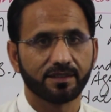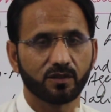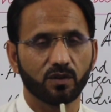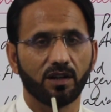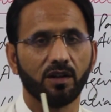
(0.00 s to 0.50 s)

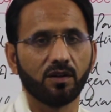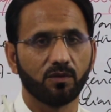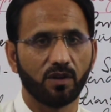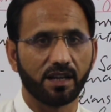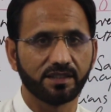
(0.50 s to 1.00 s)

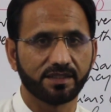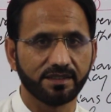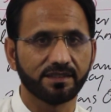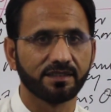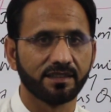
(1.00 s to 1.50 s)

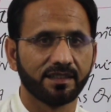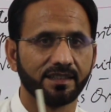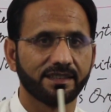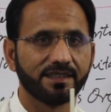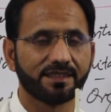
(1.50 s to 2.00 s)
coronaviruses.
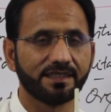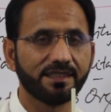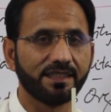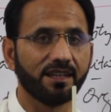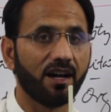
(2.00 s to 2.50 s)
This
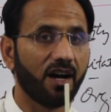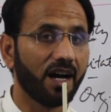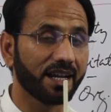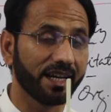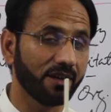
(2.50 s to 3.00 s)
is an
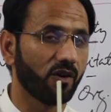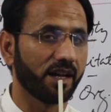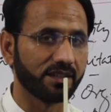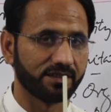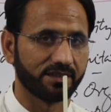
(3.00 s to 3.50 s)
R N A
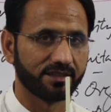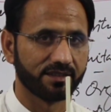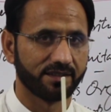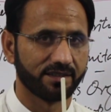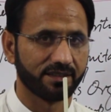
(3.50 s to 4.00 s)

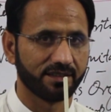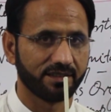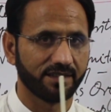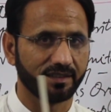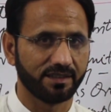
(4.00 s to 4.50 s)
virus.
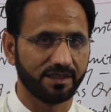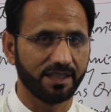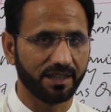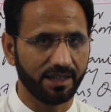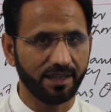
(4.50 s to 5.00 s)

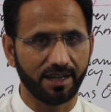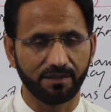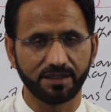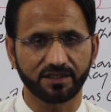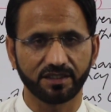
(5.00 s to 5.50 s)
D N A, I
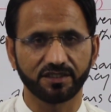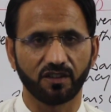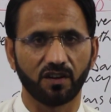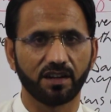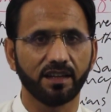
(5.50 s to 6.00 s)
have discussed
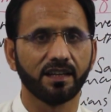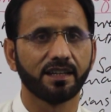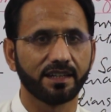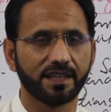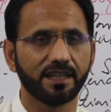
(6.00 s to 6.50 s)
already.
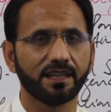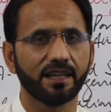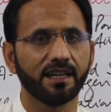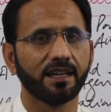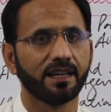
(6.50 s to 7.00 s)
D N
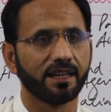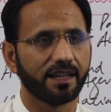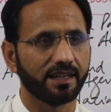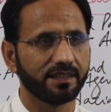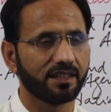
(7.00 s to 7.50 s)
A,
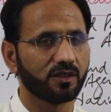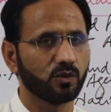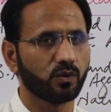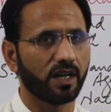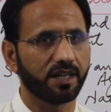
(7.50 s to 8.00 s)
and there are
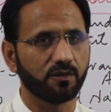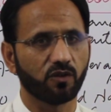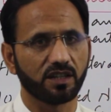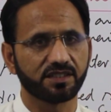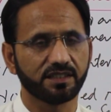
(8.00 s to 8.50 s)
two kinds of
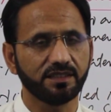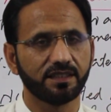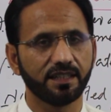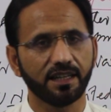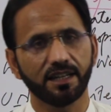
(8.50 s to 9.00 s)
viruses,
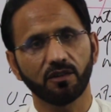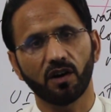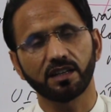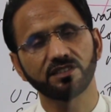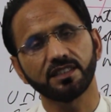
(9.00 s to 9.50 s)
D N A
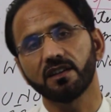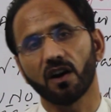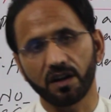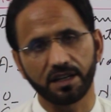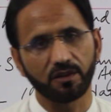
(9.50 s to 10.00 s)
virus and
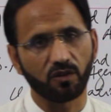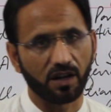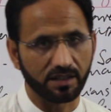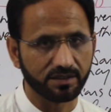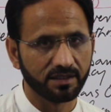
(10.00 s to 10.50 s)
R N A
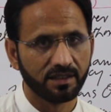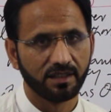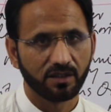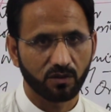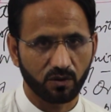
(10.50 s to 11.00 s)
virus.
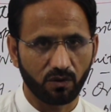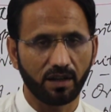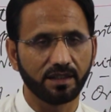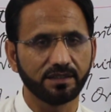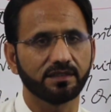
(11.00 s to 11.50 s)

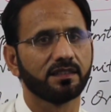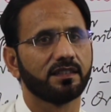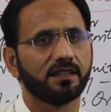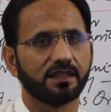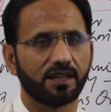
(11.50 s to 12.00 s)
Corona is
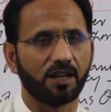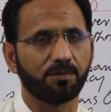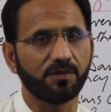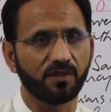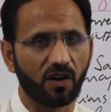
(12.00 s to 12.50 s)
a
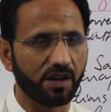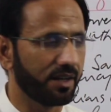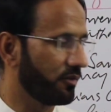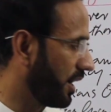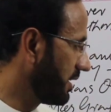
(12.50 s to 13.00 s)
type of R
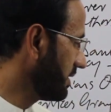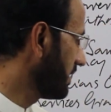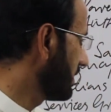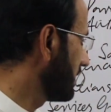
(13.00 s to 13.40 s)
N A virus.